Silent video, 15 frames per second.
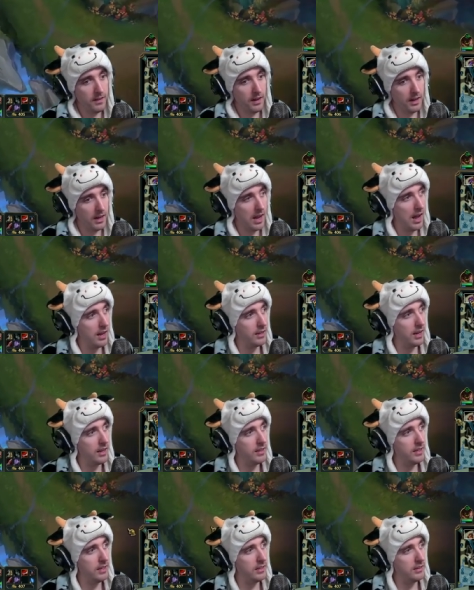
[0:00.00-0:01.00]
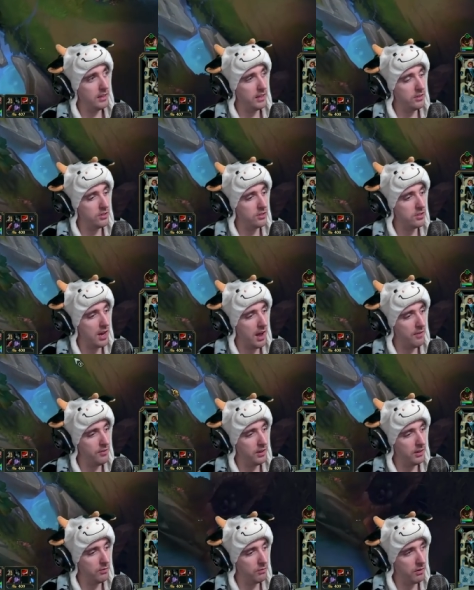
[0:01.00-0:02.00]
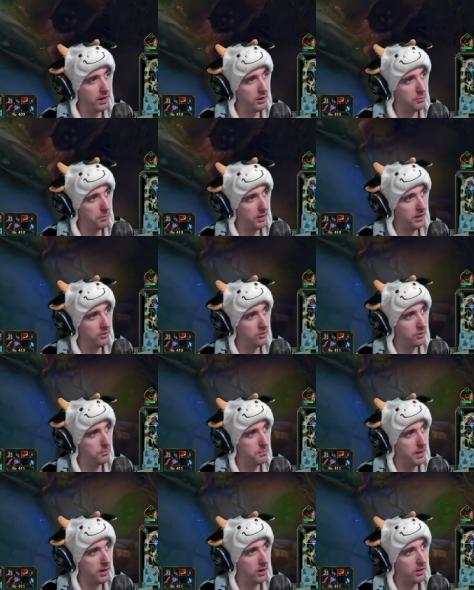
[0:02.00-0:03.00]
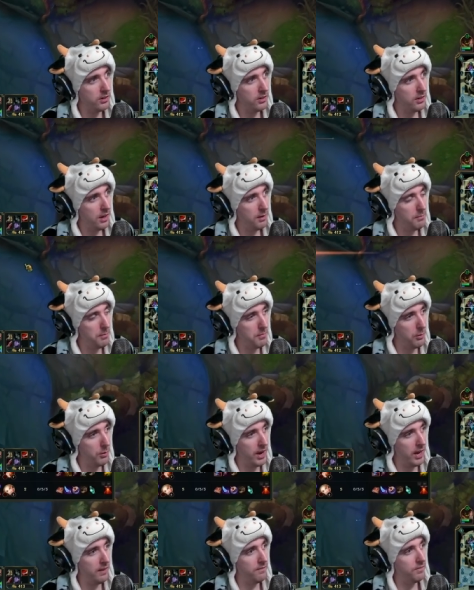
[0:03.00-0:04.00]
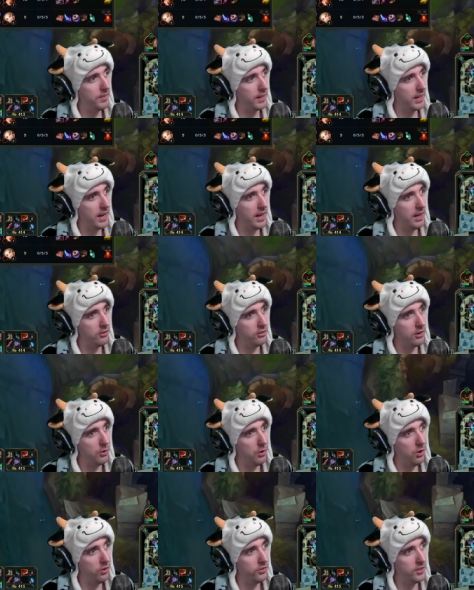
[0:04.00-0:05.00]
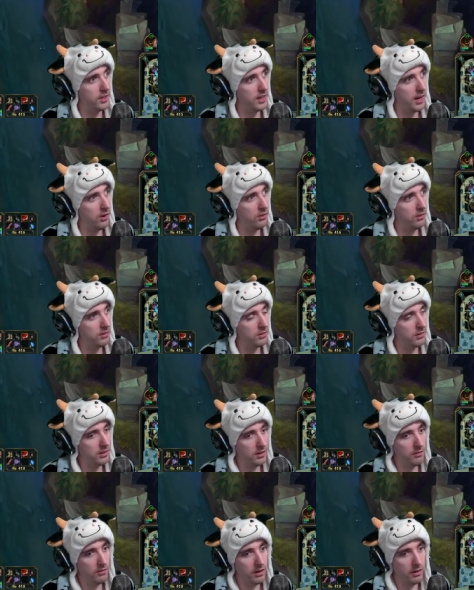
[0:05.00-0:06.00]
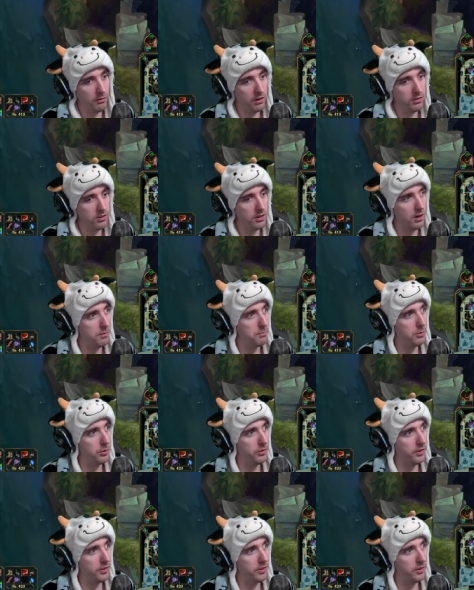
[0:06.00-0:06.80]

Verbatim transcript: I, I think, like, just having Rage Blade is just better. I'm on my way. That guy has no ulti now. Oh, I rushed an Umbral